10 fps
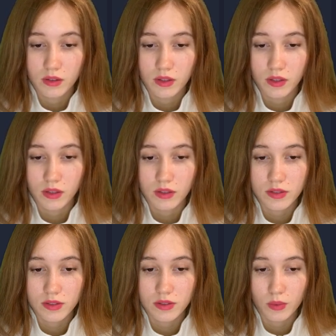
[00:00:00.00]

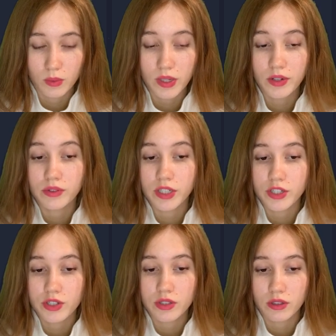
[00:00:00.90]
this we
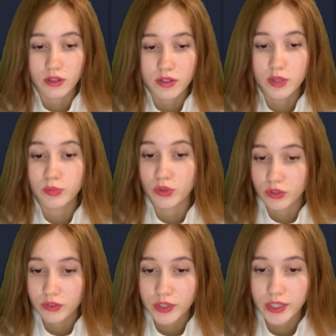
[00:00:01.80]
reached uh,
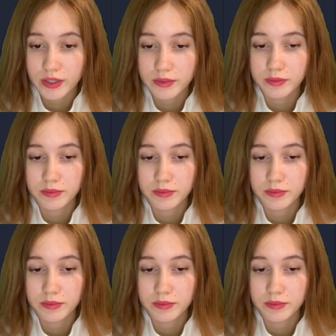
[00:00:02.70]
support area